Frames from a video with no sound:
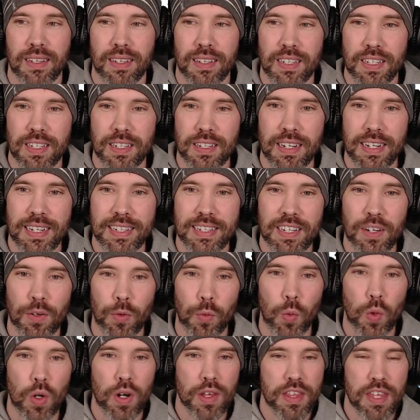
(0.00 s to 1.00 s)
is it
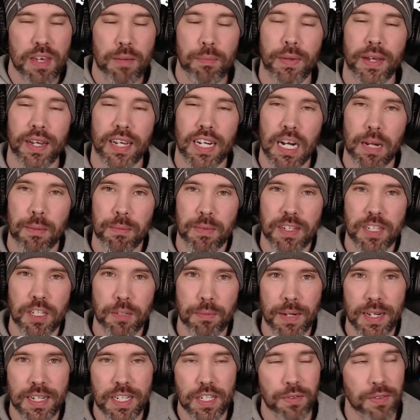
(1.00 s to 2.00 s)
worth it picking up these
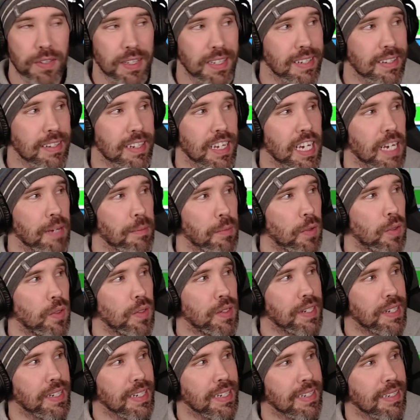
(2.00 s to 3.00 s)
pets for this game,
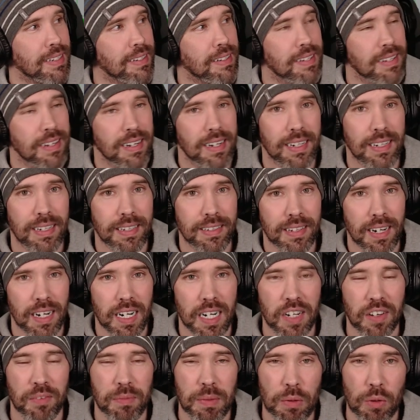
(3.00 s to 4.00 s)
or is it uh,
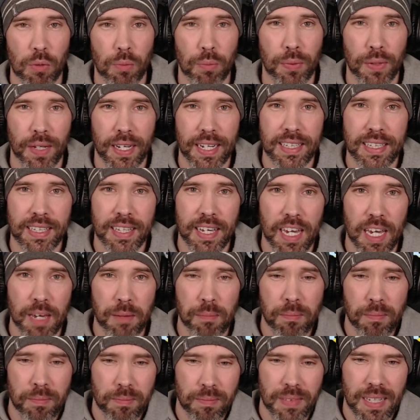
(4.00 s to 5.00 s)
not enough people playing the
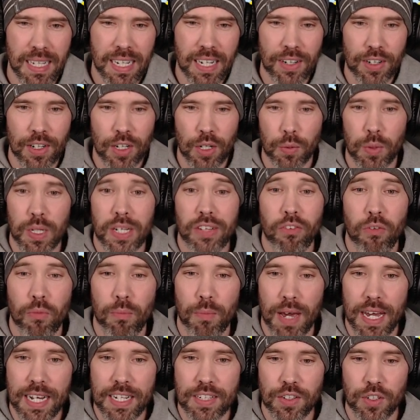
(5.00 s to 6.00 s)
game? I don't know. We'll give
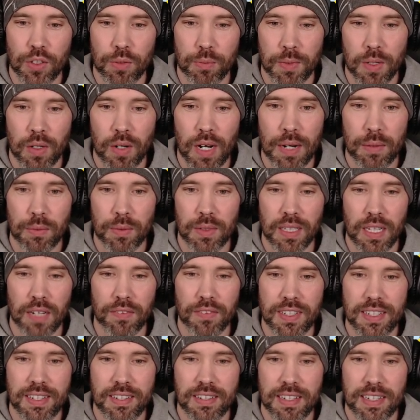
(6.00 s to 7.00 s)
them back to them, though. I would
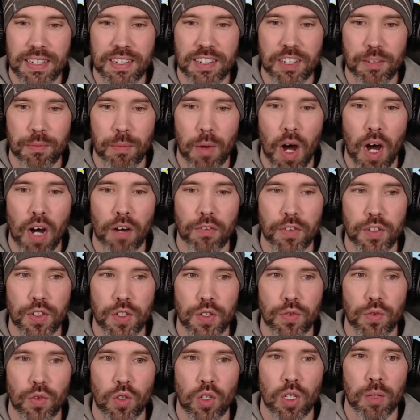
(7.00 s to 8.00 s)
love to see some
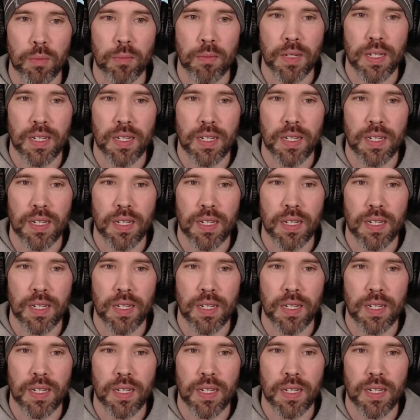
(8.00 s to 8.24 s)
offers for them.